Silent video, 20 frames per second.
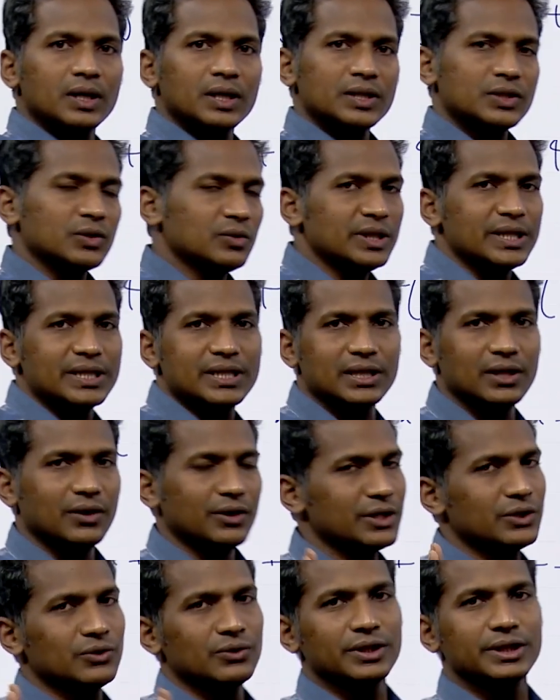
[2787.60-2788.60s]
So this is
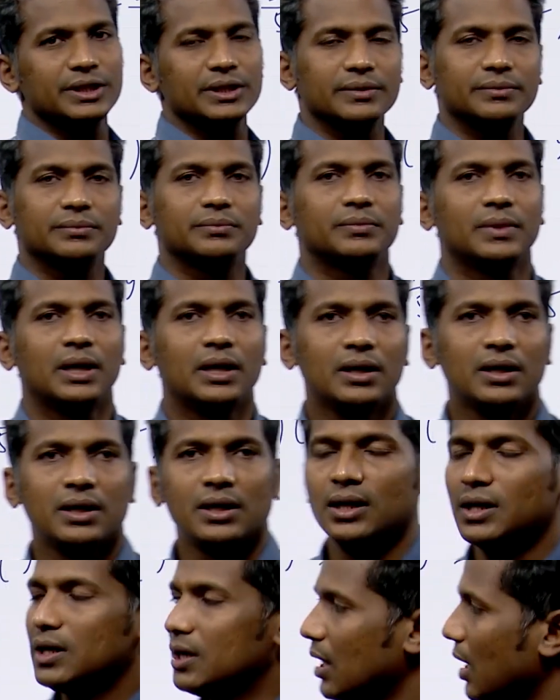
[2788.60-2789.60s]
our solution.
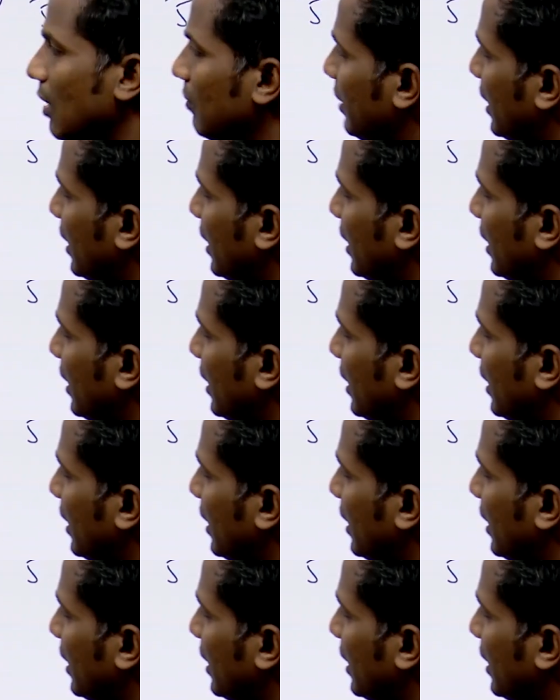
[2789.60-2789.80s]
Now